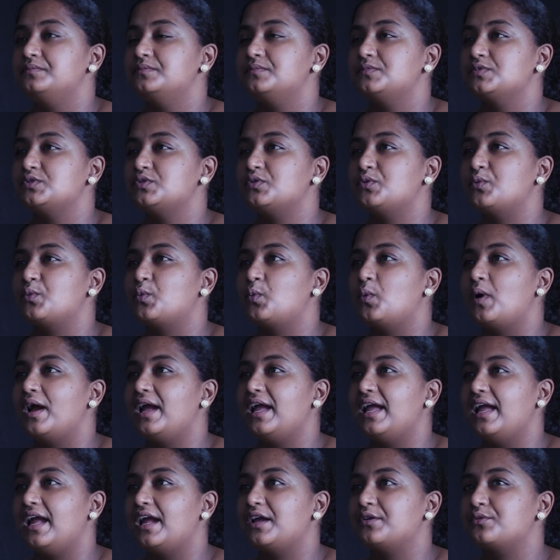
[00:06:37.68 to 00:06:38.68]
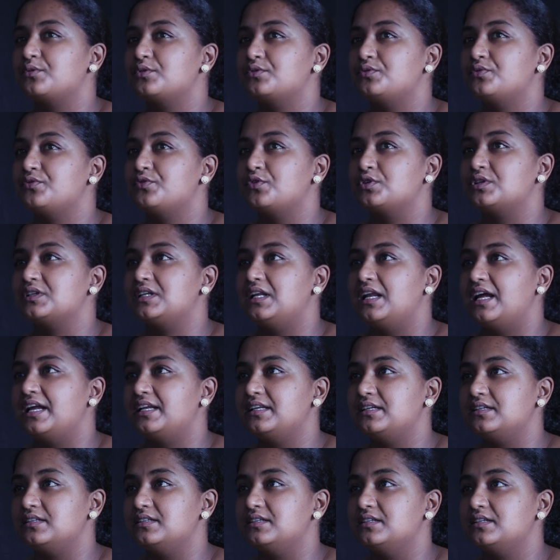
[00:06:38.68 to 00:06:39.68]
So why I wrote
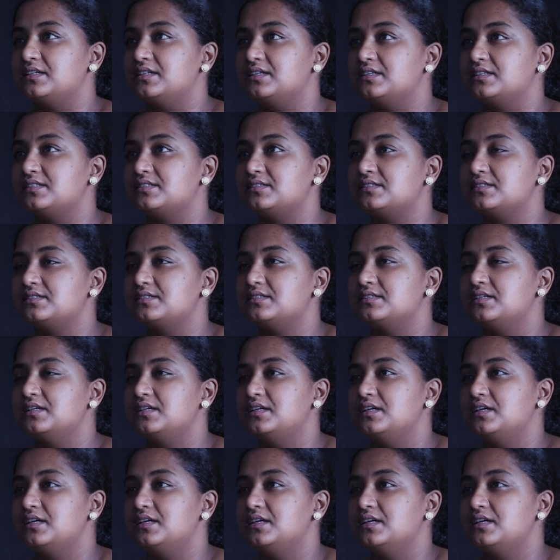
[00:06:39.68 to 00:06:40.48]
Frontliner is